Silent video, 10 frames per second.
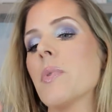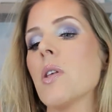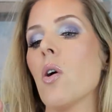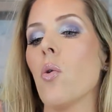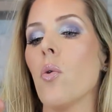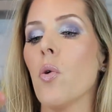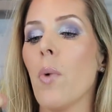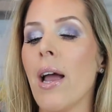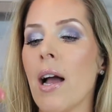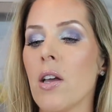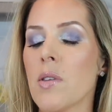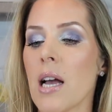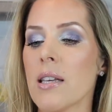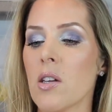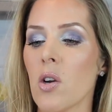So the way I use
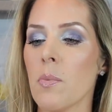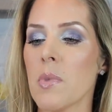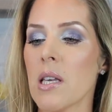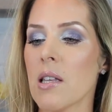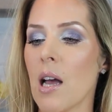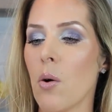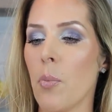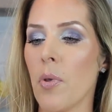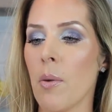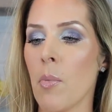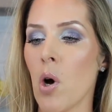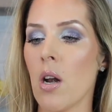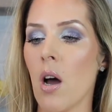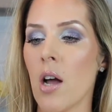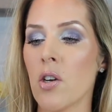eye serums is I will put them
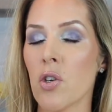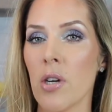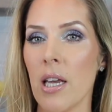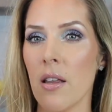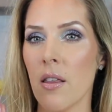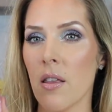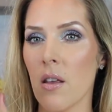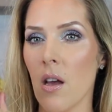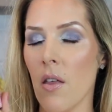on underneath